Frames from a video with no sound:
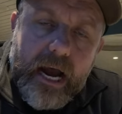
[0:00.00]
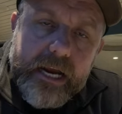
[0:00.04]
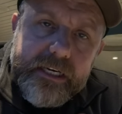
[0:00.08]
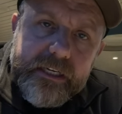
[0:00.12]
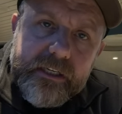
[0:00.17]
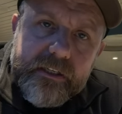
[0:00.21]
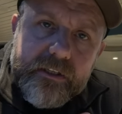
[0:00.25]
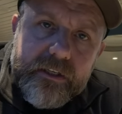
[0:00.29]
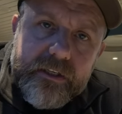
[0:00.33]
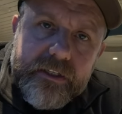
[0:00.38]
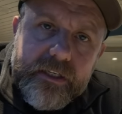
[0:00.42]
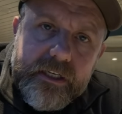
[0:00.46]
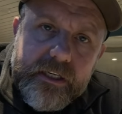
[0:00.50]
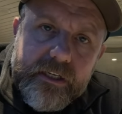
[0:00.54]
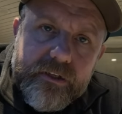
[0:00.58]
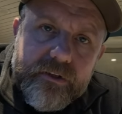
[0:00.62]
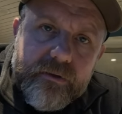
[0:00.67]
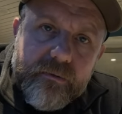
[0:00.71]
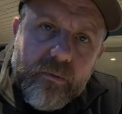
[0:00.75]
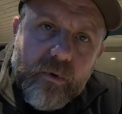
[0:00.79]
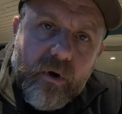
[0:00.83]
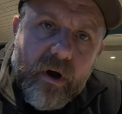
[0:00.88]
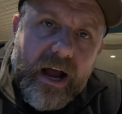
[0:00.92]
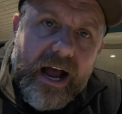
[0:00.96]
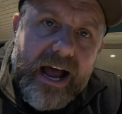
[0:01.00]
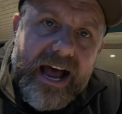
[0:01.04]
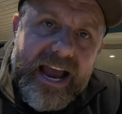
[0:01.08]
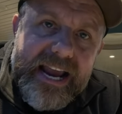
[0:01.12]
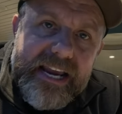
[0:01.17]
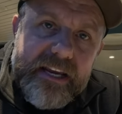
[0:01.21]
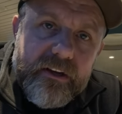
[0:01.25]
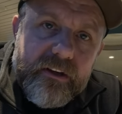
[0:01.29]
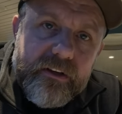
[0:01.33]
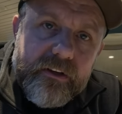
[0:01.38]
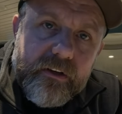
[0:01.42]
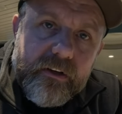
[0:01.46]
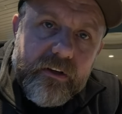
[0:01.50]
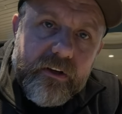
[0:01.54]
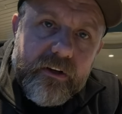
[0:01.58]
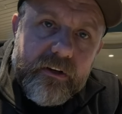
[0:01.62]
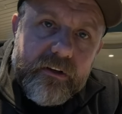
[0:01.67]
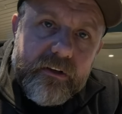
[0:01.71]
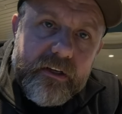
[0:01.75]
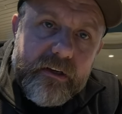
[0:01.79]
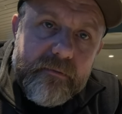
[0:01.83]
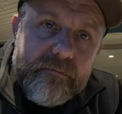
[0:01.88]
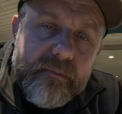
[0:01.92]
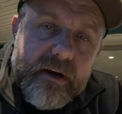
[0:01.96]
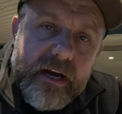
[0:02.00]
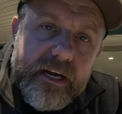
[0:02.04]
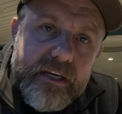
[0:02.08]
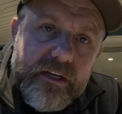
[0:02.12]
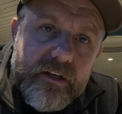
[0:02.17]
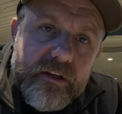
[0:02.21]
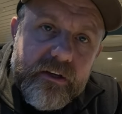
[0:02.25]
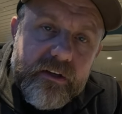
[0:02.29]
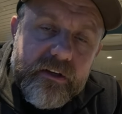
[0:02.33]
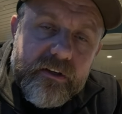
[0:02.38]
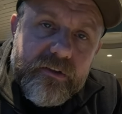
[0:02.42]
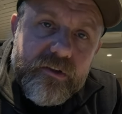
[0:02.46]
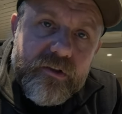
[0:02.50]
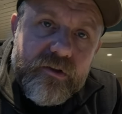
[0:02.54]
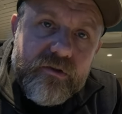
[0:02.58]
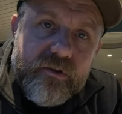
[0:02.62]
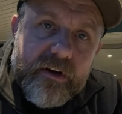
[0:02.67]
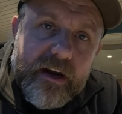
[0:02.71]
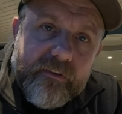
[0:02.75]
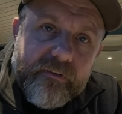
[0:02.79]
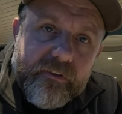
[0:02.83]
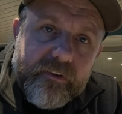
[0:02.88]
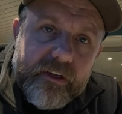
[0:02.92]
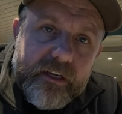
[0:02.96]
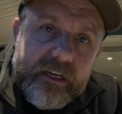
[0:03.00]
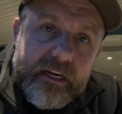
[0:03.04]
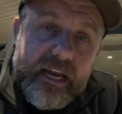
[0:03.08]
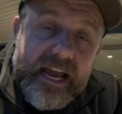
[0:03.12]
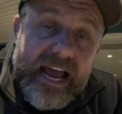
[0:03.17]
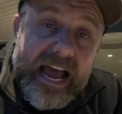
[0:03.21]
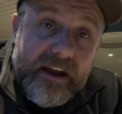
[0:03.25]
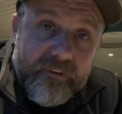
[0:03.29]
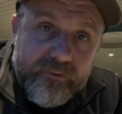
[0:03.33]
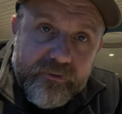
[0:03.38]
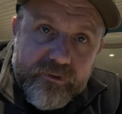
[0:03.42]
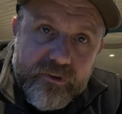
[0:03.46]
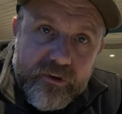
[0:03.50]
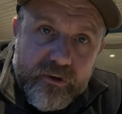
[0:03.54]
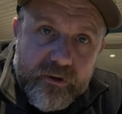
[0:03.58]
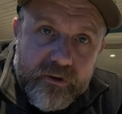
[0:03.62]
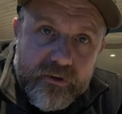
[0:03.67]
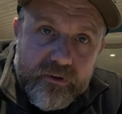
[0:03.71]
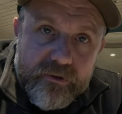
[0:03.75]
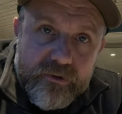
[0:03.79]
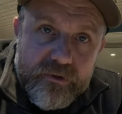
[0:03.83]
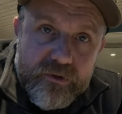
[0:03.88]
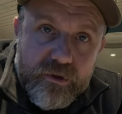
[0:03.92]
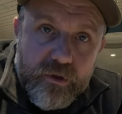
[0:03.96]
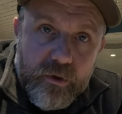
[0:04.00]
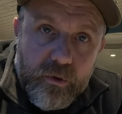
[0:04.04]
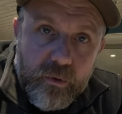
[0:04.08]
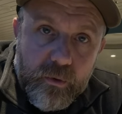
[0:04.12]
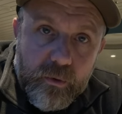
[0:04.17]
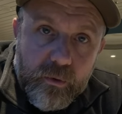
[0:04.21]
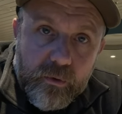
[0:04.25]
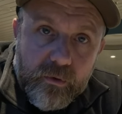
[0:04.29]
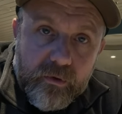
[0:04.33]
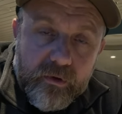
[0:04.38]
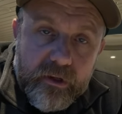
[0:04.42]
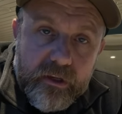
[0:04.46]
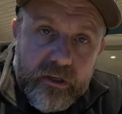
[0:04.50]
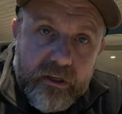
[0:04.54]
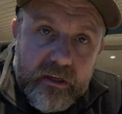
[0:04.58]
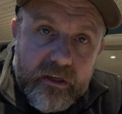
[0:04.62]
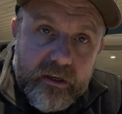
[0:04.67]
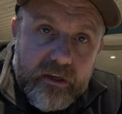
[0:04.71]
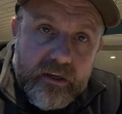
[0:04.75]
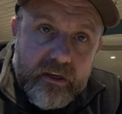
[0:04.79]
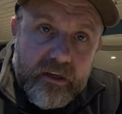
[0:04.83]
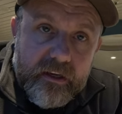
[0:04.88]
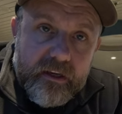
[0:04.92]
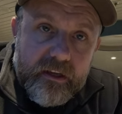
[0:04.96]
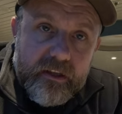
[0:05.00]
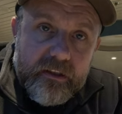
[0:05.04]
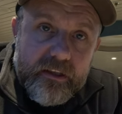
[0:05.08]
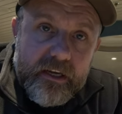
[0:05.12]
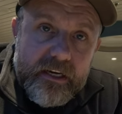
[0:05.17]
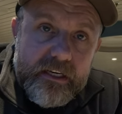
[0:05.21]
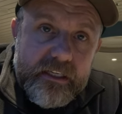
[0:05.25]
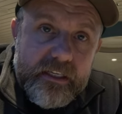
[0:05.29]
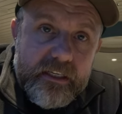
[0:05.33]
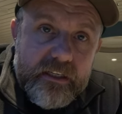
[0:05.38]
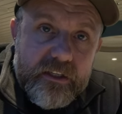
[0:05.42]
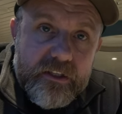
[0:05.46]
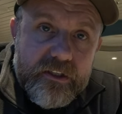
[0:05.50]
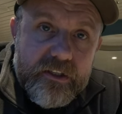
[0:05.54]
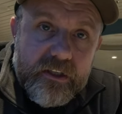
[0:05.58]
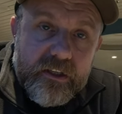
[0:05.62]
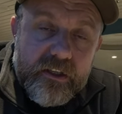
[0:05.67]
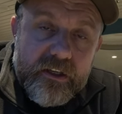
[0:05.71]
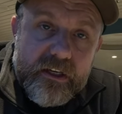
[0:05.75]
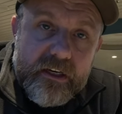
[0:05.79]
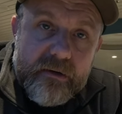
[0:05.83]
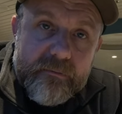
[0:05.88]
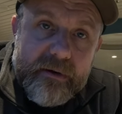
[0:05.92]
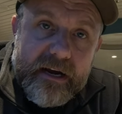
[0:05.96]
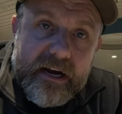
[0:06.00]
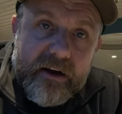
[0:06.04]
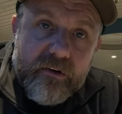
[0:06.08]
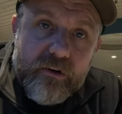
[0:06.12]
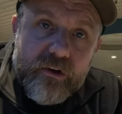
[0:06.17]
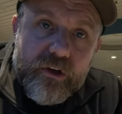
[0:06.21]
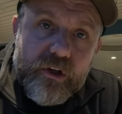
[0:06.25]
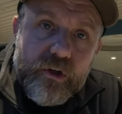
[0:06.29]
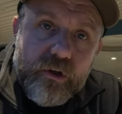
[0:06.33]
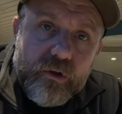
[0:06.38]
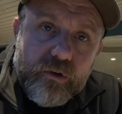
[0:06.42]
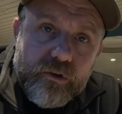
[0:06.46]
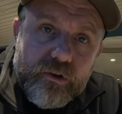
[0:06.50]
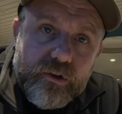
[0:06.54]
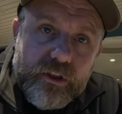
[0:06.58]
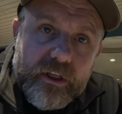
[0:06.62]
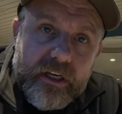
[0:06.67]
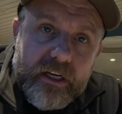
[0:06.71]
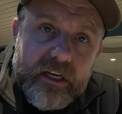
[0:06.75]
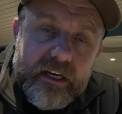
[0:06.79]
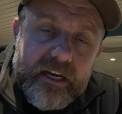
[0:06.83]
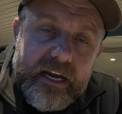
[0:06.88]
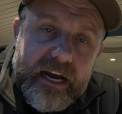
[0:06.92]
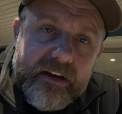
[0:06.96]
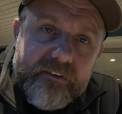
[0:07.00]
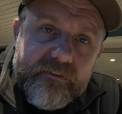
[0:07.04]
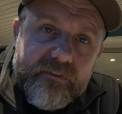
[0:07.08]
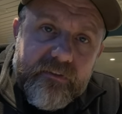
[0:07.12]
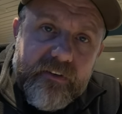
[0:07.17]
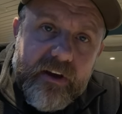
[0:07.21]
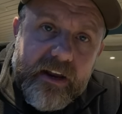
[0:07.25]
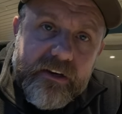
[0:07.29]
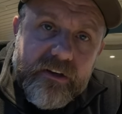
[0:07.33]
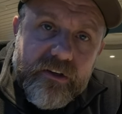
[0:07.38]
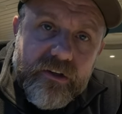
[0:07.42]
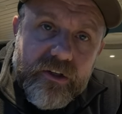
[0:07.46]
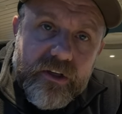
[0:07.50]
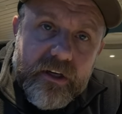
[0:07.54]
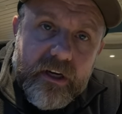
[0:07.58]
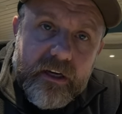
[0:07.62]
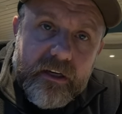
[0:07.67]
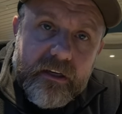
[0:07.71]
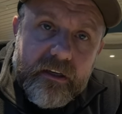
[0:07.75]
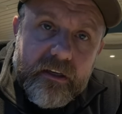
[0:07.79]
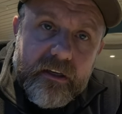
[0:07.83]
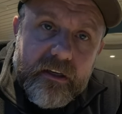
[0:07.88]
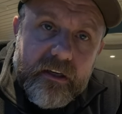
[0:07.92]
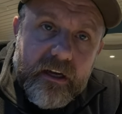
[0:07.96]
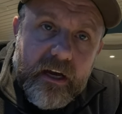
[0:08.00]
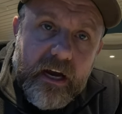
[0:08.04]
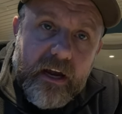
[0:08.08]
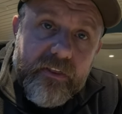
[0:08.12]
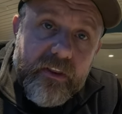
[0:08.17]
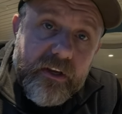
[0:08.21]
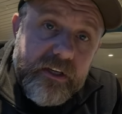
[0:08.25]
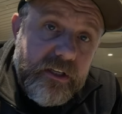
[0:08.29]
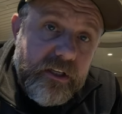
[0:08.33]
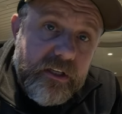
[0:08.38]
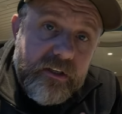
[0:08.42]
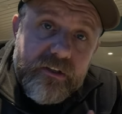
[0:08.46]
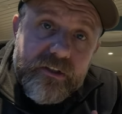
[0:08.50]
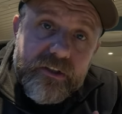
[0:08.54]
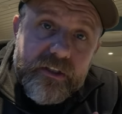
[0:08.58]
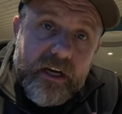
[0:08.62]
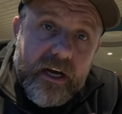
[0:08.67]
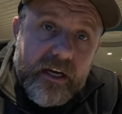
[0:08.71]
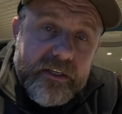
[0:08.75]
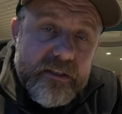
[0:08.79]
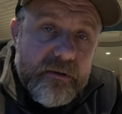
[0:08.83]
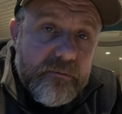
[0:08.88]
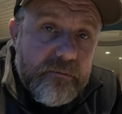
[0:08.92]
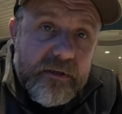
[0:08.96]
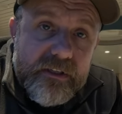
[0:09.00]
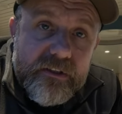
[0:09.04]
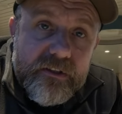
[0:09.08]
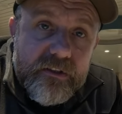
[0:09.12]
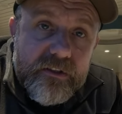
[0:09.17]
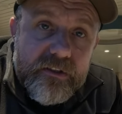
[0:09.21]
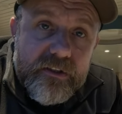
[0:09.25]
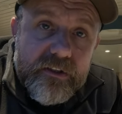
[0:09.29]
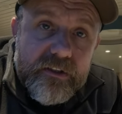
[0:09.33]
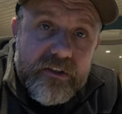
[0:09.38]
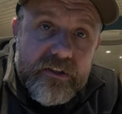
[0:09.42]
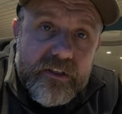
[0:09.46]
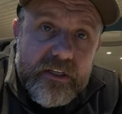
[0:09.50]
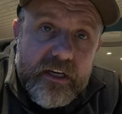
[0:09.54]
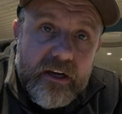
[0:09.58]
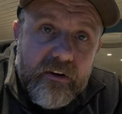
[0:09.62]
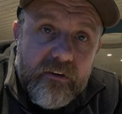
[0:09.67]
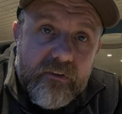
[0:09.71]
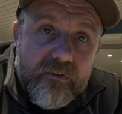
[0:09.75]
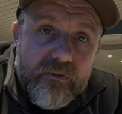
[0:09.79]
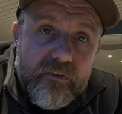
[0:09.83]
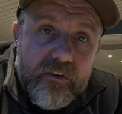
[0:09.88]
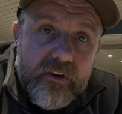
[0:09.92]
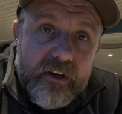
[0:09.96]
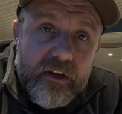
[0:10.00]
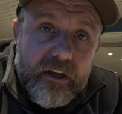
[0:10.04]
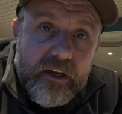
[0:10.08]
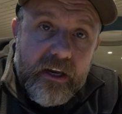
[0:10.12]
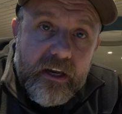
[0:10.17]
I needed to teach them what I had learned in my years travelling after school they needed to learn about culture, adventure, and that you can start a business yourself.